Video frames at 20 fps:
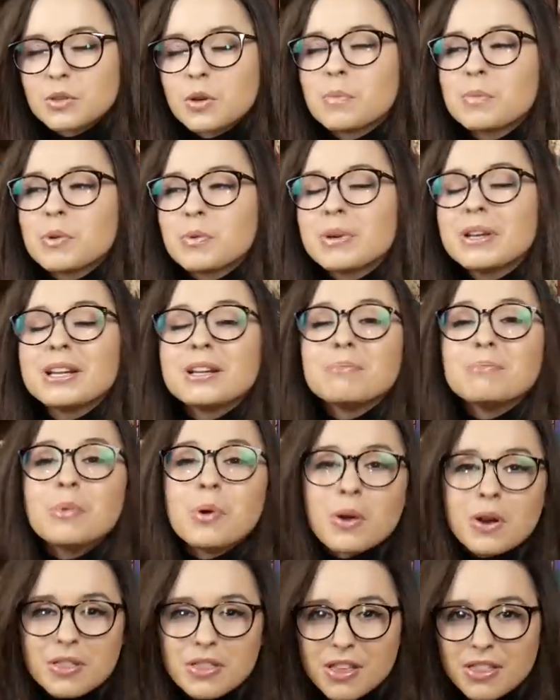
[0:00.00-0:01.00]
So I'll be reading
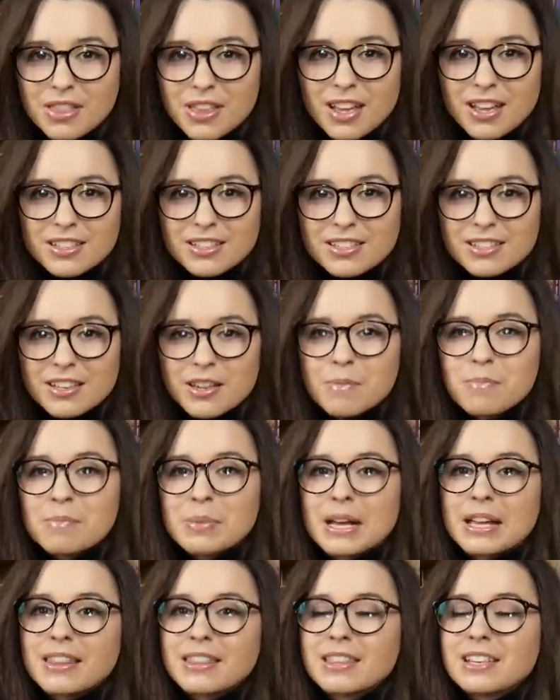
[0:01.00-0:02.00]
more than this,
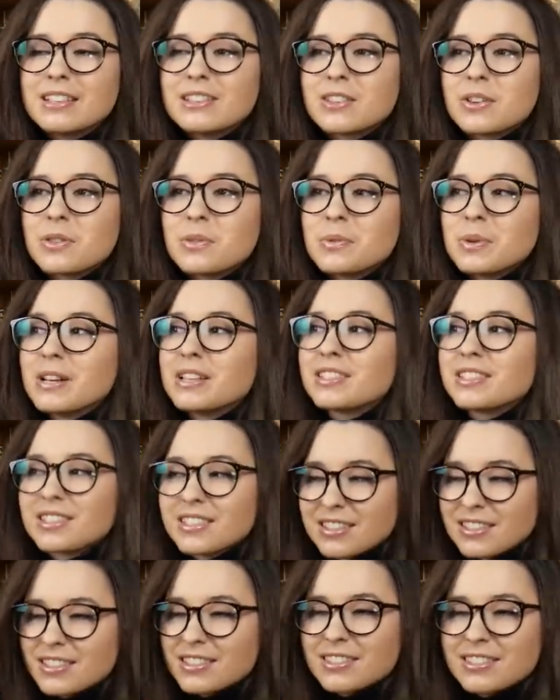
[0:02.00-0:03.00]
but these are the ones
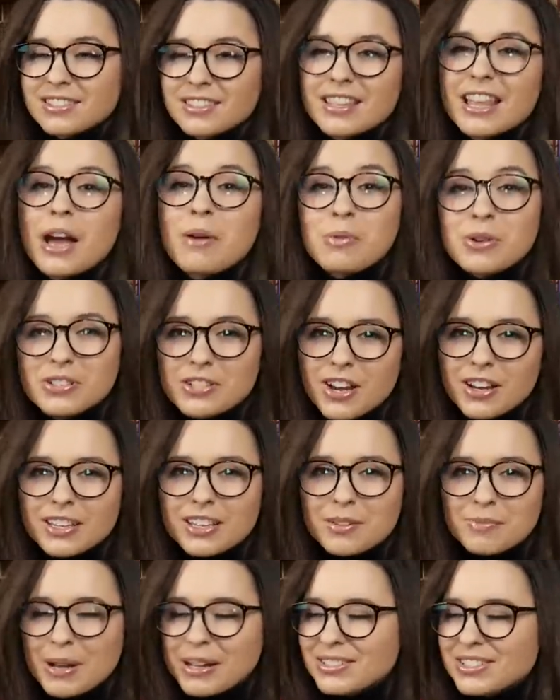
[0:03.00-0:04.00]
that we're
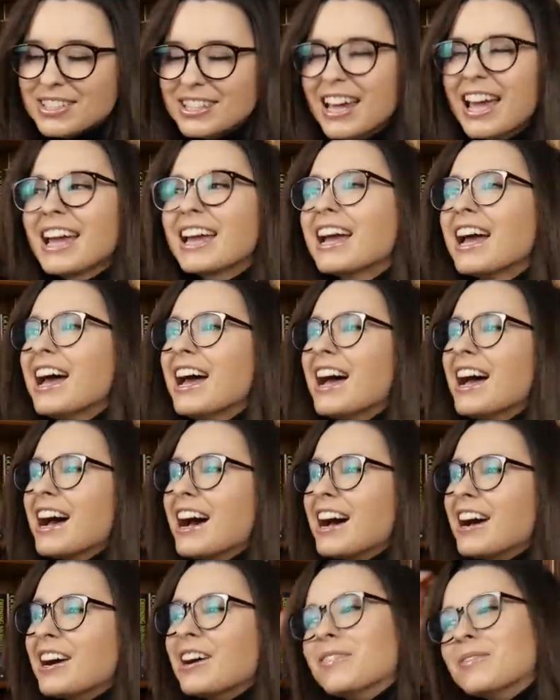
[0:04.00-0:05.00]
talking about today.
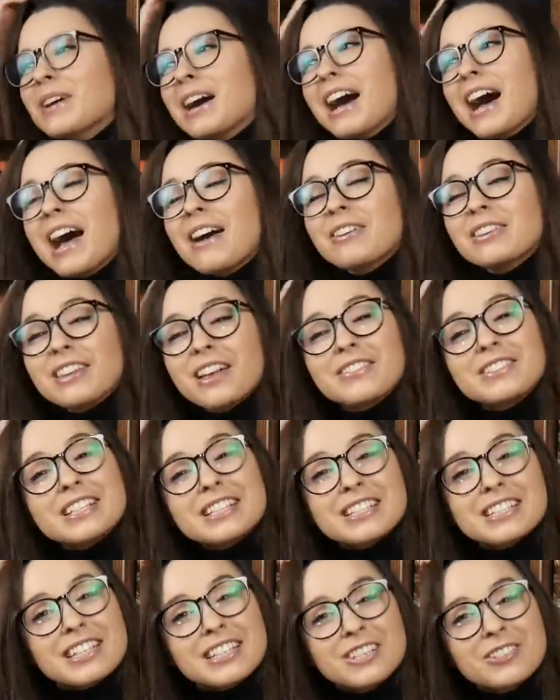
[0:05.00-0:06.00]
I would love to
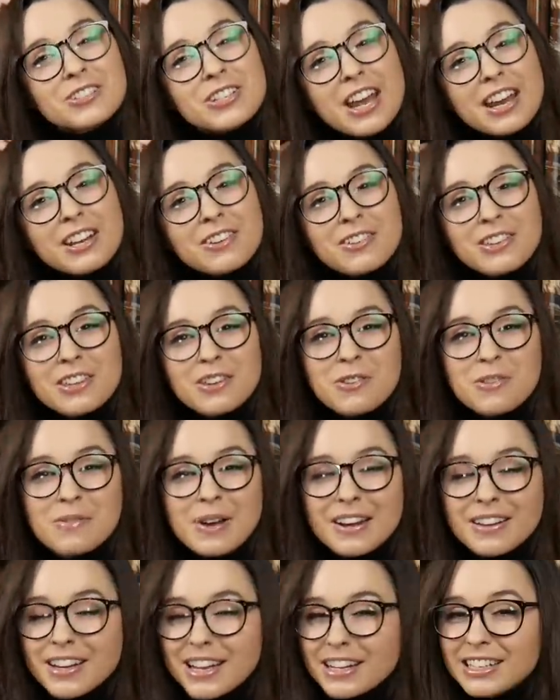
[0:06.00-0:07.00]
continue chatting with you
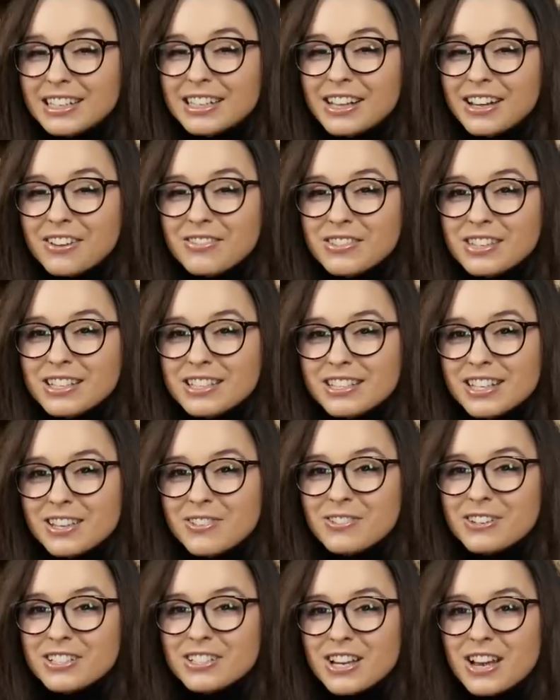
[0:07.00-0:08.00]
about any of these that you
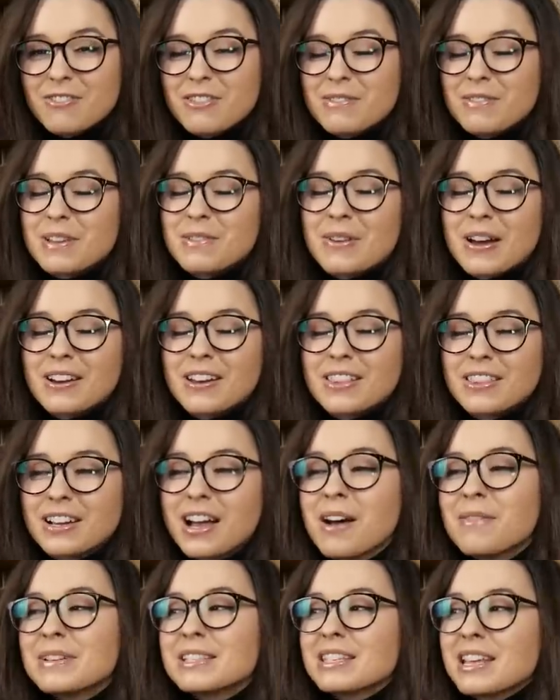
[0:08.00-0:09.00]
want to chat with me about in the
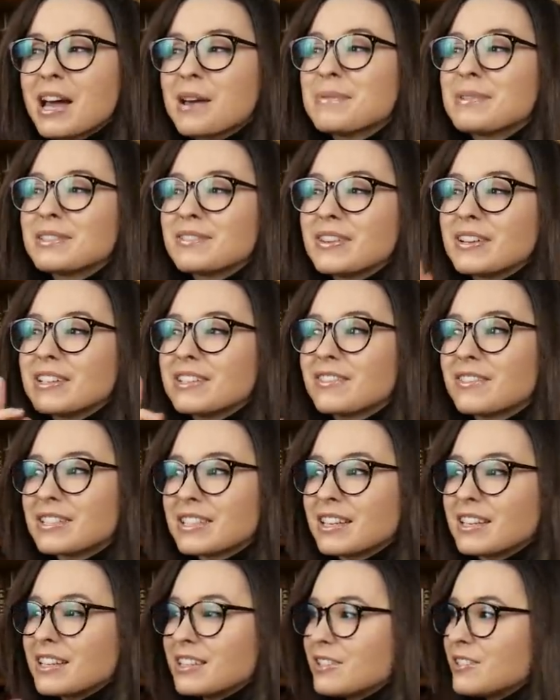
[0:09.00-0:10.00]
comments. I post videos every
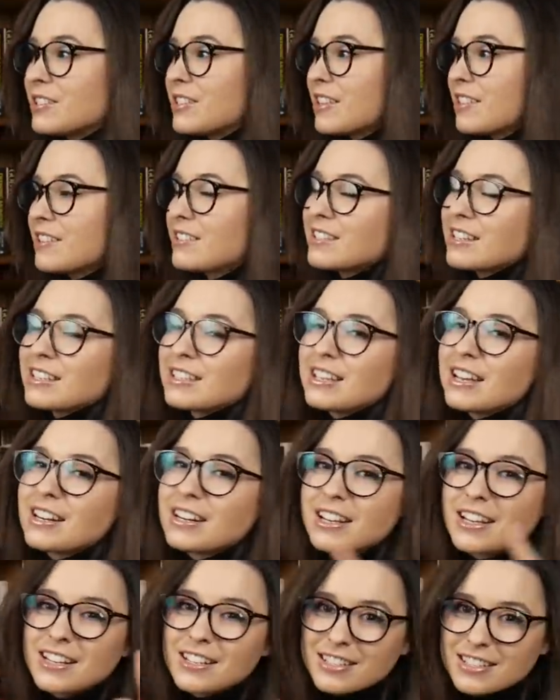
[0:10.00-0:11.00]
Sunday, Tuesday, Thursday, and
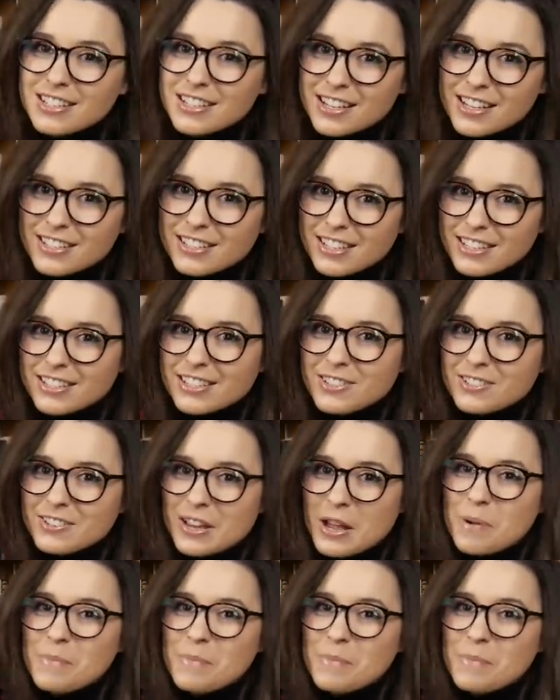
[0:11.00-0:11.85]
Saturday. I'll see you guys again soon.